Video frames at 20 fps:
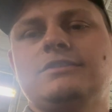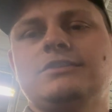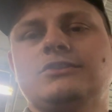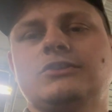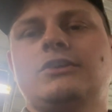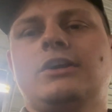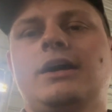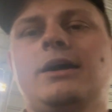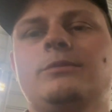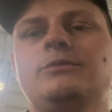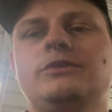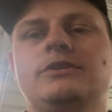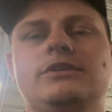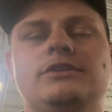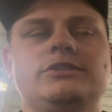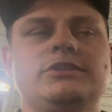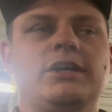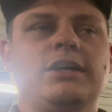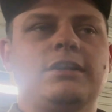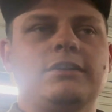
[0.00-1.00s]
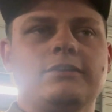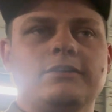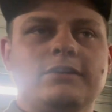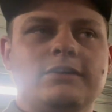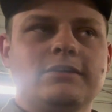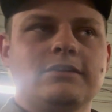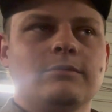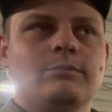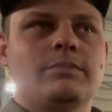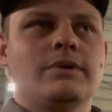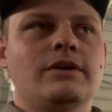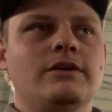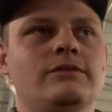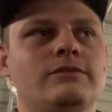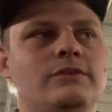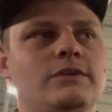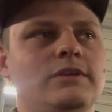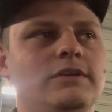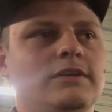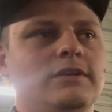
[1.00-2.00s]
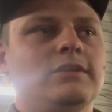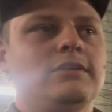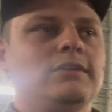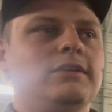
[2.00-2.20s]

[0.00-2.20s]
subscribe to the channel and hit the bell for you